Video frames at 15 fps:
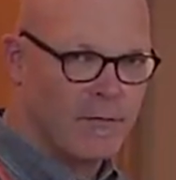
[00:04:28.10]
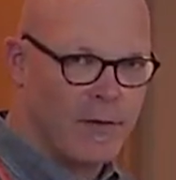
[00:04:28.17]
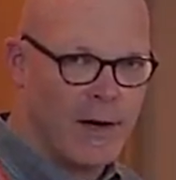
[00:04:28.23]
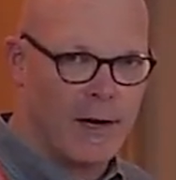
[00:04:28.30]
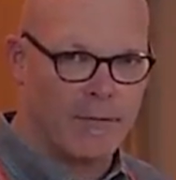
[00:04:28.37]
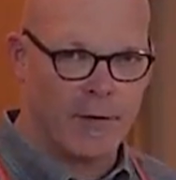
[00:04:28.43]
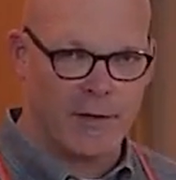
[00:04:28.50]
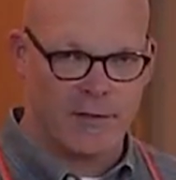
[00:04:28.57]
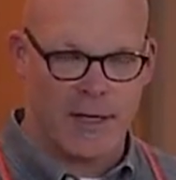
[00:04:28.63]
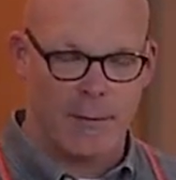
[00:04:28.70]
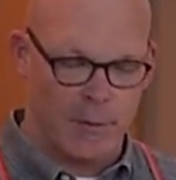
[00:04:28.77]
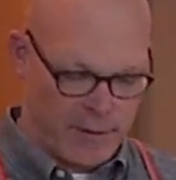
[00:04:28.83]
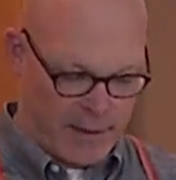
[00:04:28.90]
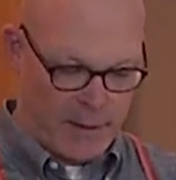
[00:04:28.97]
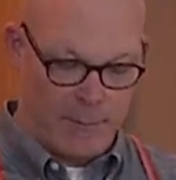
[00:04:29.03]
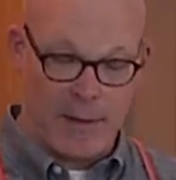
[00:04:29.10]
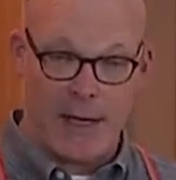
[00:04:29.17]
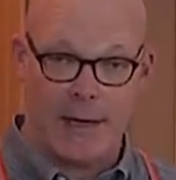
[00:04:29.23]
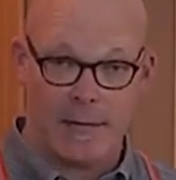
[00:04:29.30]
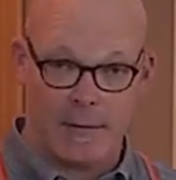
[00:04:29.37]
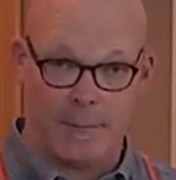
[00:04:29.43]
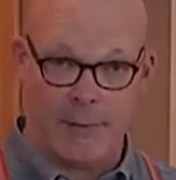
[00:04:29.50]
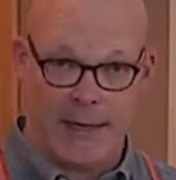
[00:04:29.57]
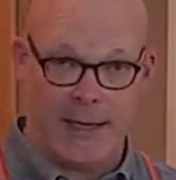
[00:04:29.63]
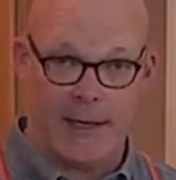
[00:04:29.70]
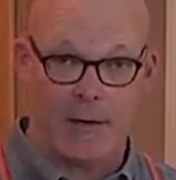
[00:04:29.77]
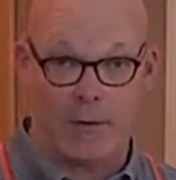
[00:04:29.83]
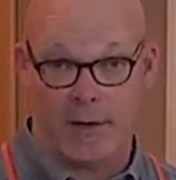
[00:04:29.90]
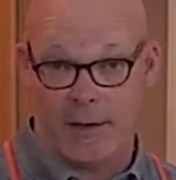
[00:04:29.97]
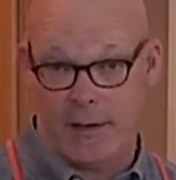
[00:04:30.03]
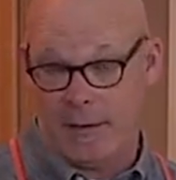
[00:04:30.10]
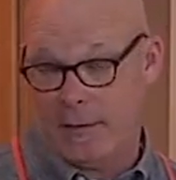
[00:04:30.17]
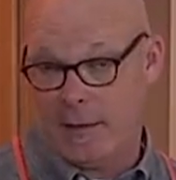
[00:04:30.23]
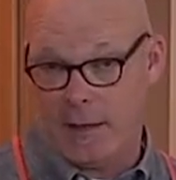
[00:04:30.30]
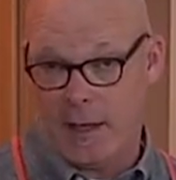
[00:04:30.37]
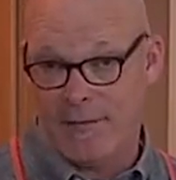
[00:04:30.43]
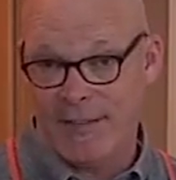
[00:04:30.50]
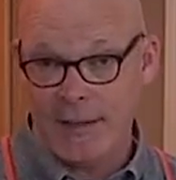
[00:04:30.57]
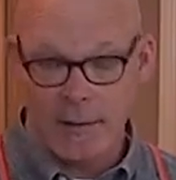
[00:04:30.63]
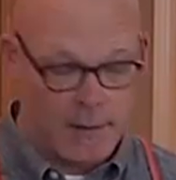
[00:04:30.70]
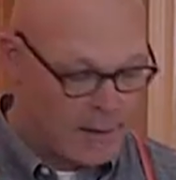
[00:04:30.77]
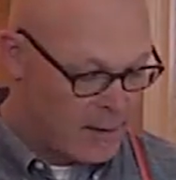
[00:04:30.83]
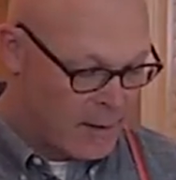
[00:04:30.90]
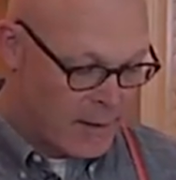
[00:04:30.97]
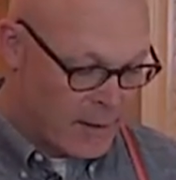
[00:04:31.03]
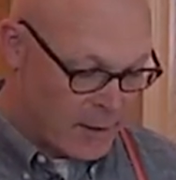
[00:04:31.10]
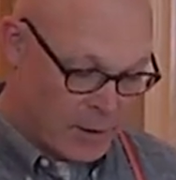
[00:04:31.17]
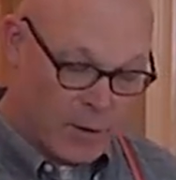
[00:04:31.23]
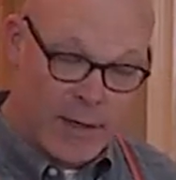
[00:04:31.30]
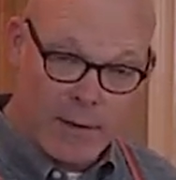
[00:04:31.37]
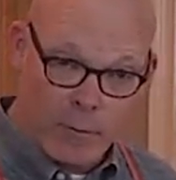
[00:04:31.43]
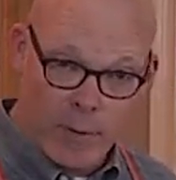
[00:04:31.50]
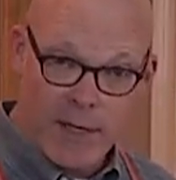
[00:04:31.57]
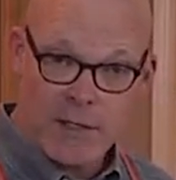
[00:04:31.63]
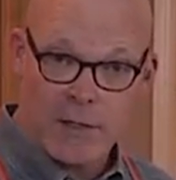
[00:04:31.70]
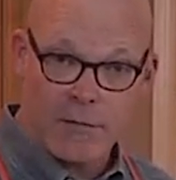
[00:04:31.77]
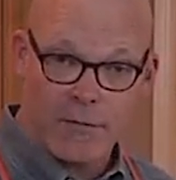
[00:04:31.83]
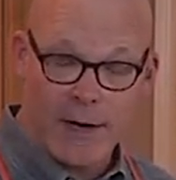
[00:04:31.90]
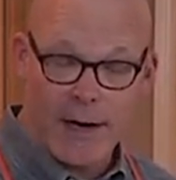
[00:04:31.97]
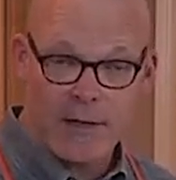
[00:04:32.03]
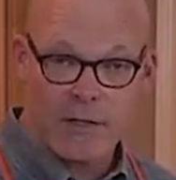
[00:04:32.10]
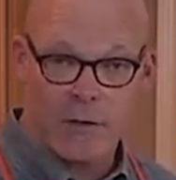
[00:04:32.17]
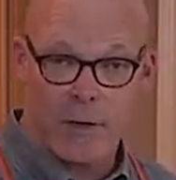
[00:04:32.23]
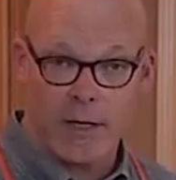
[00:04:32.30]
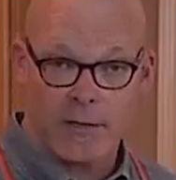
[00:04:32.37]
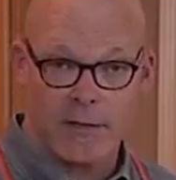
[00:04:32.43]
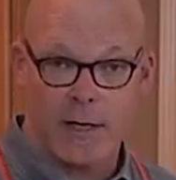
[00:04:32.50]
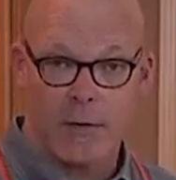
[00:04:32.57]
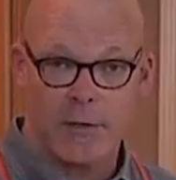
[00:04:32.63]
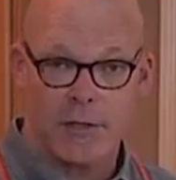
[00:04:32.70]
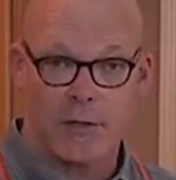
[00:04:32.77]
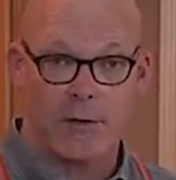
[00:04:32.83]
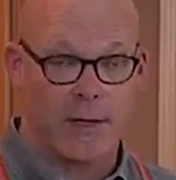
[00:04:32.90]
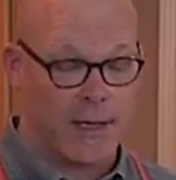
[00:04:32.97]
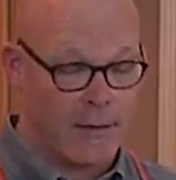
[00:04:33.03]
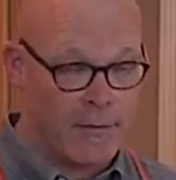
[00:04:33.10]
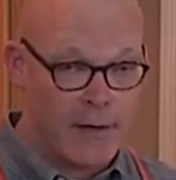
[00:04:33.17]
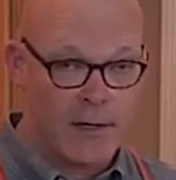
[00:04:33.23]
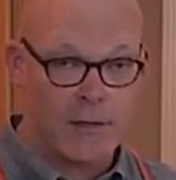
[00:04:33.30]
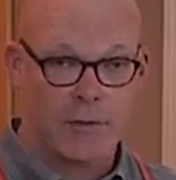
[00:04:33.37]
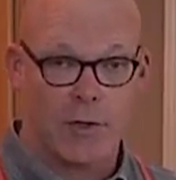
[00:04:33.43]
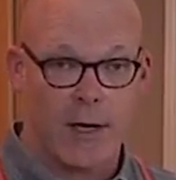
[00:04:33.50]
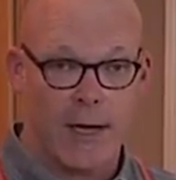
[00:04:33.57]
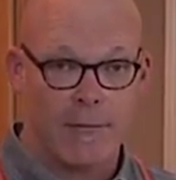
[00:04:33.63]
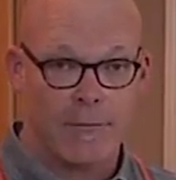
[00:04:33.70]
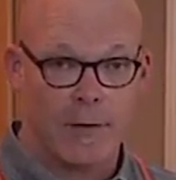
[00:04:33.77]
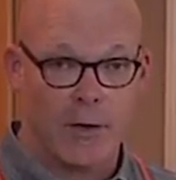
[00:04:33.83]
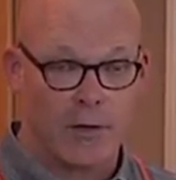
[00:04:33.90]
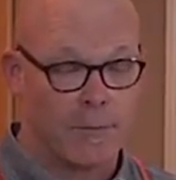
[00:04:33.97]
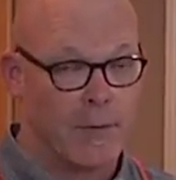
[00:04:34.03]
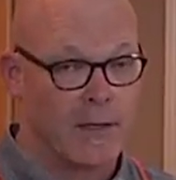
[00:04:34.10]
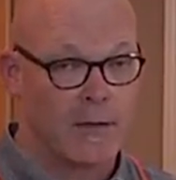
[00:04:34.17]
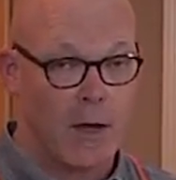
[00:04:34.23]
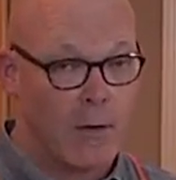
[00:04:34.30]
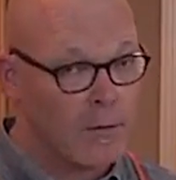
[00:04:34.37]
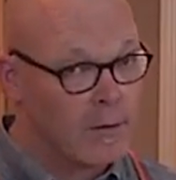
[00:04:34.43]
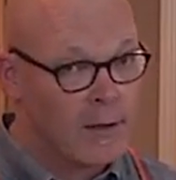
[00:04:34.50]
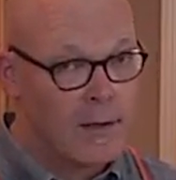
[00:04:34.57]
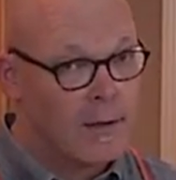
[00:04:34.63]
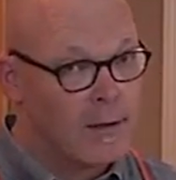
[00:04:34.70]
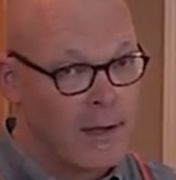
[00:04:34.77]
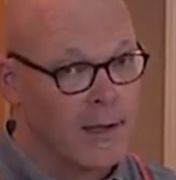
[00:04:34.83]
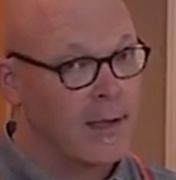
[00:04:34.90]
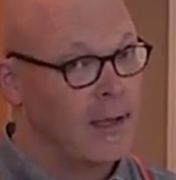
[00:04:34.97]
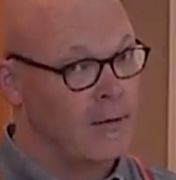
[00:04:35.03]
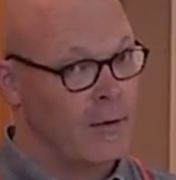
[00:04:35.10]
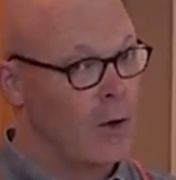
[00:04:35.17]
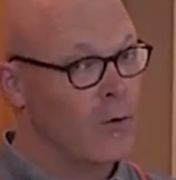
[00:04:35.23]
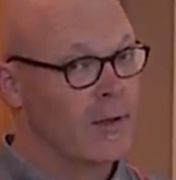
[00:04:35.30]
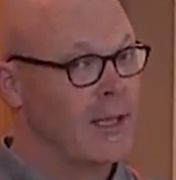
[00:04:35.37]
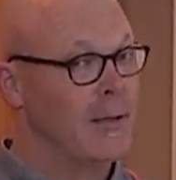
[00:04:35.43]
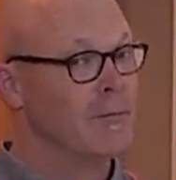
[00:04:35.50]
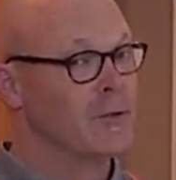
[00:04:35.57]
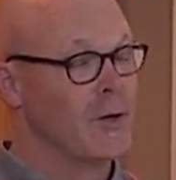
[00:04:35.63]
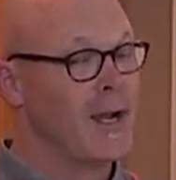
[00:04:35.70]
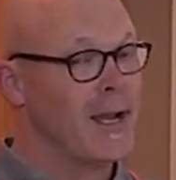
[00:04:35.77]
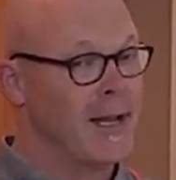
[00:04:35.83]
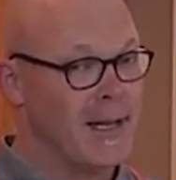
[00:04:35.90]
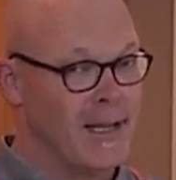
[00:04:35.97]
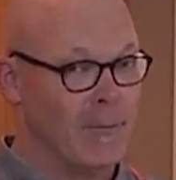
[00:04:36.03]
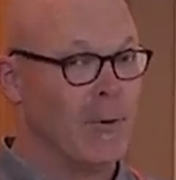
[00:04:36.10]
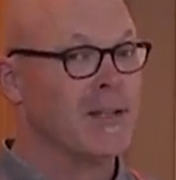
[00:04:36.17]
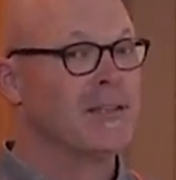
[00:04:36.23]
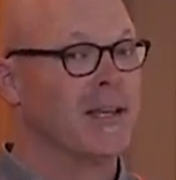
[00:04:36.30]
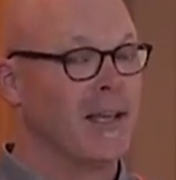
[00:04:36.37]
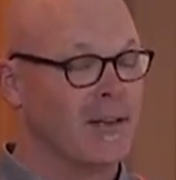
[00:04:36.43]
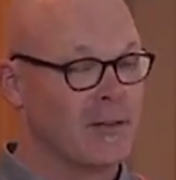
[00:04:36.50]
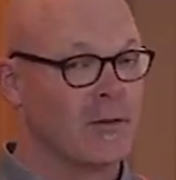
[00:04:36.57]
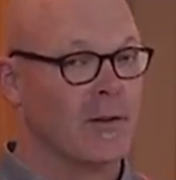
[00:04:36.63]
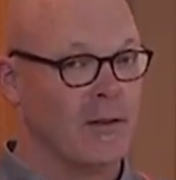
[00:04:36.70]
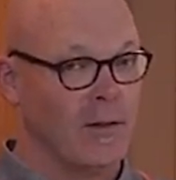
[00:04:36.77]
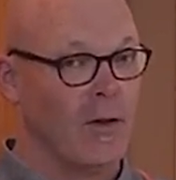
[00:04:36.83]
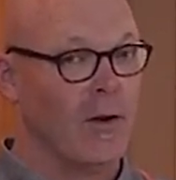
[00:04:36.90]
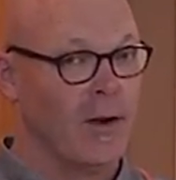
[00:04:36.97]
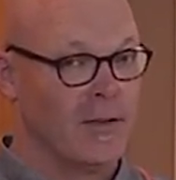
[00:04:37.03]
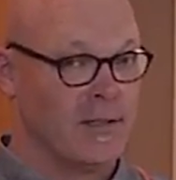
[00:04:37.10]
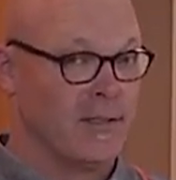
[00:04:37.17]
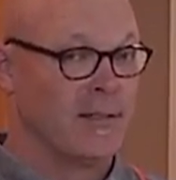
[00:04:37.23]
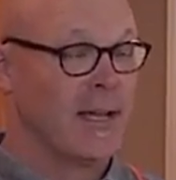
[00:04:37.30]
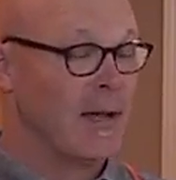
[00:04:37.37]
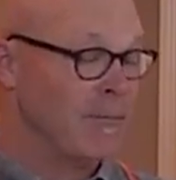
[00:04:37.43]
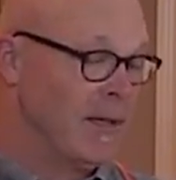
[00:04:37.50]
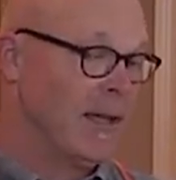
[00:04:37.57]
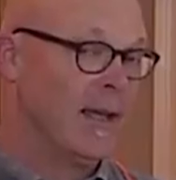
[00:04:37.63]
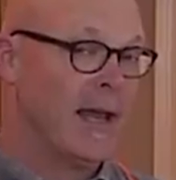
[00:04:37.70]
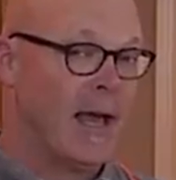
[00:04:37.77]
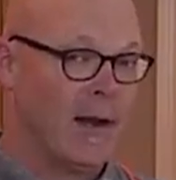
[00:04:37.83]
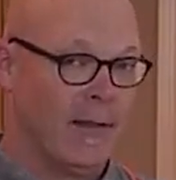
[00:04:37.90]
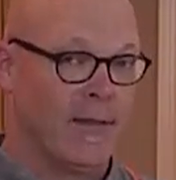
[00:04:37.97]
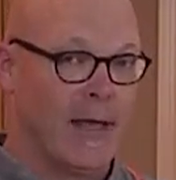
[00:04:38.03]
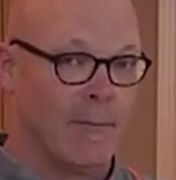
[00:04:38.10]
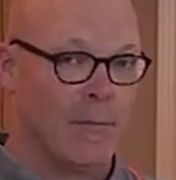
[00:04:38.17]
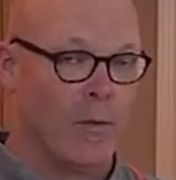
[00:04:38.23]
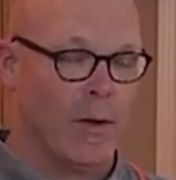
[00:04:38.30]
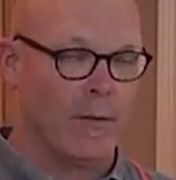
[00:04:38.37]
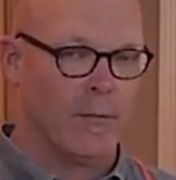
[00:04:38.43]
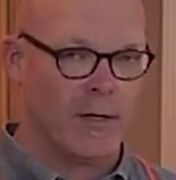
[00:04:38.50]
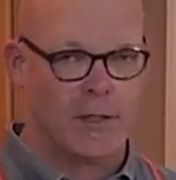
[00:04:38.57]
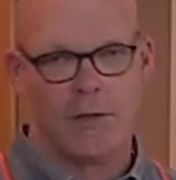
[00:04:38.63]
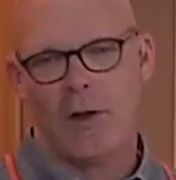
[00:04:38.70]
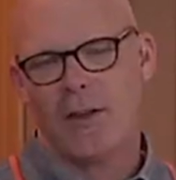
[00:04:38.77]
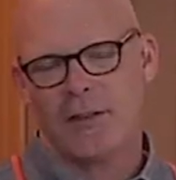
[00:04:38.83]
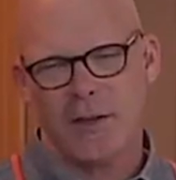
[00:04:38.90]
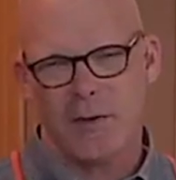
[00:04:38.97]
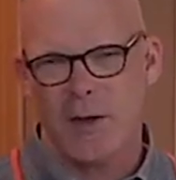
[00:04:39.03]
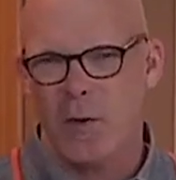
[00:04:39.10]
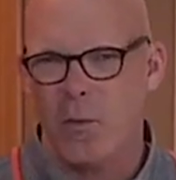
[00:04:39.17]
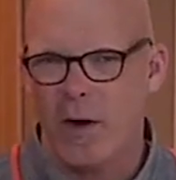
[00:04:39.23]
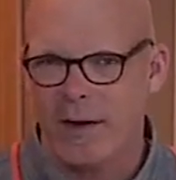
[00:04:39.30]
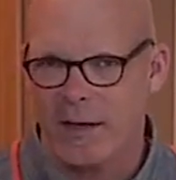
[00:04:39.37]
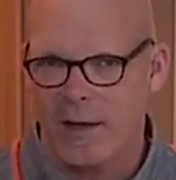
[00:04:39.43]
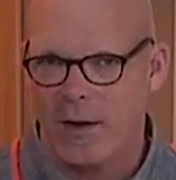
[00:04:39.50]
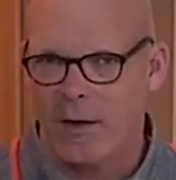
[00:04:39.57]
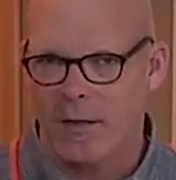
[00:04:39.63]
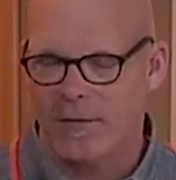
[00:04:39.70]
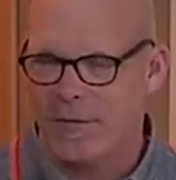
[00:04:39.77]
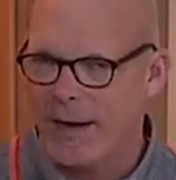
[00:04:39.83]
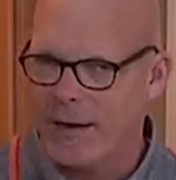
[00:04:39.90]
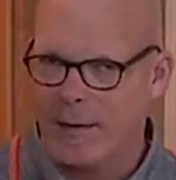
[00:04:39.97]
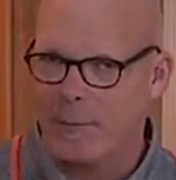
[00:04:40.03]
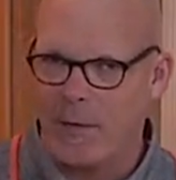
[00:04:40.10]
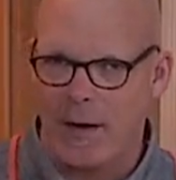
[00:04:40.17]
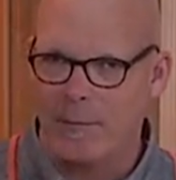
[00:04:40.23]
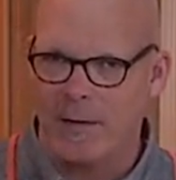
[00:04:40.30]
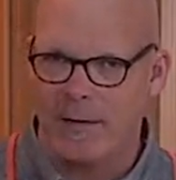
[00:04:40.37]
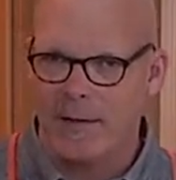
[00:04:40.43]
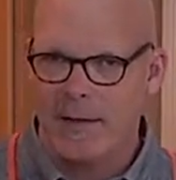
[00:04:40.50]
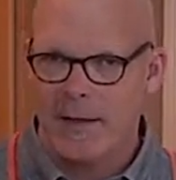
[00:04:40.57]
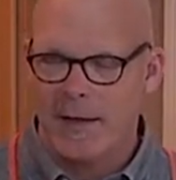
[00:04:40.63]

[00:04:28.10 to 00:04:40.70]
fire, for example, in a pot or a pan or in an oven, you can reach your fire extinguisher, give it a try first, but don't keep trying. Once it gets large, it's time to get out at that point. But you also don't want to call the fire department